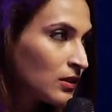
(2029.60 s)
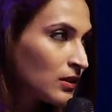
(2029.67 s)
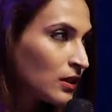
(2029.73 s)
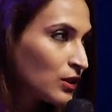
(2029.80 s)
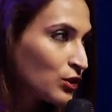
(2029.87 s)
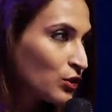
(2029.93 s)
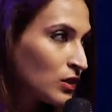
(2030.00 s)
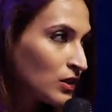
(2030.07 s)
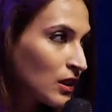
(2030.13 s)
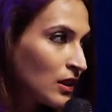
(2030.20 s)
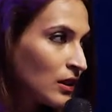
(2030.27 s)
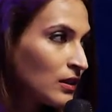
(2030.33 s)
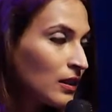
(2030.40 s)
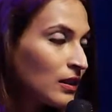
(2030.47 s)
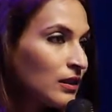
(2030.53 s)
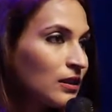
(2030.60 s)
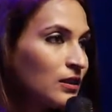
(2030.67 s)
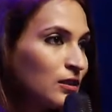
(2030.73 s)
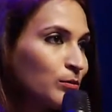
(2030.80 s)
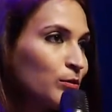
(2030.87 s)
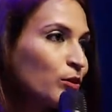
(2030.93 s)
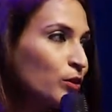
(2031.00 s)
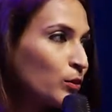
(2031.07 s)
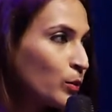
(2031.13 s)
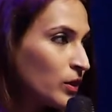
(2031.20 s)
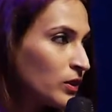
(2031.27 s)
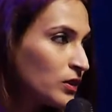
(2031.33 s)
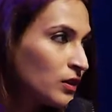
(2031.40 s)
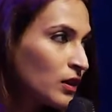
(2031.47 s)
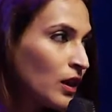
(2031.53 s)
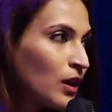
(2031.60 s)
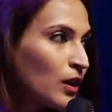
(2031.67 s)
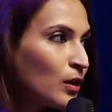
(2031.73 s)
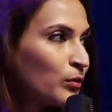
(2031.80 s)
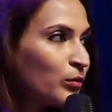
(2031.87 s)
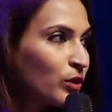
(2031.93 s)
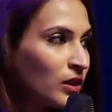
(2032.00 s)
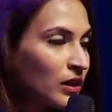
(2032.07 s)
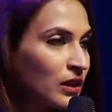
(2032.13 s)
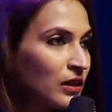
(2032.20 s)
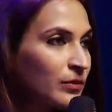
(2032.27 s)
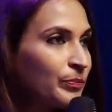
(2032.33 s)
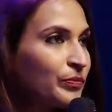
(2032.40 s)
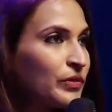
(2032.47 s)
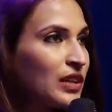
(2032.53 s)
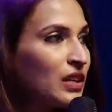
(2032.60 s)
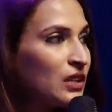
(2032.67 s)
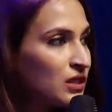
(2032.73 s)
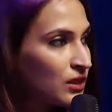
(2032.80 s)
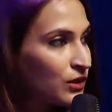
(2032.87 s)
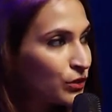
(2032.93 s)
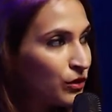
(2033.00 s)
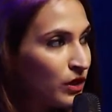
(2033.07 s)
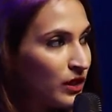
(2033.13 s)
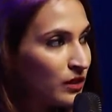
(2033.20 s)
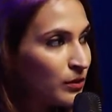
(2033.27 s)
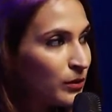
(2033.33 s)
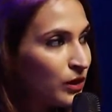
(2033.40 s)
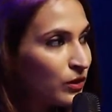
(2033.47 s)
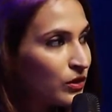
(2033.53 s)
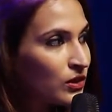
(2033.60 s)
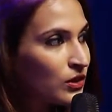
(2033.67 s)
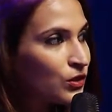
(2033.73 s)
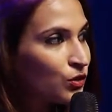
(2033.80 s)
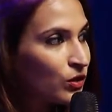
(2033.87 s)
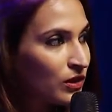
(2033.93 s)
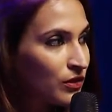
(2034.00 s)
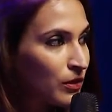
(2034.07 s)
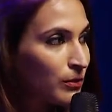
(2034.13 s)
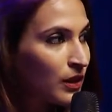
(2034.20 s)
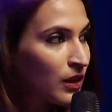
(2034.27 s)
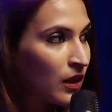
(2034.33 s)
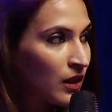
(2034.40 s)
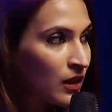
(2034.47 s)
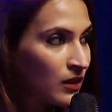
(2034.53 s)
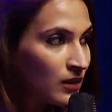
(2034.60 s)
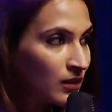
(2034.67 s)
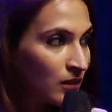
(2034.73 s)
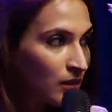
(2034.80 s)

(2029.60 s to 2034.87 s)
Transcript: then I should say that this book was pretty easy to write because it's straight from the heart.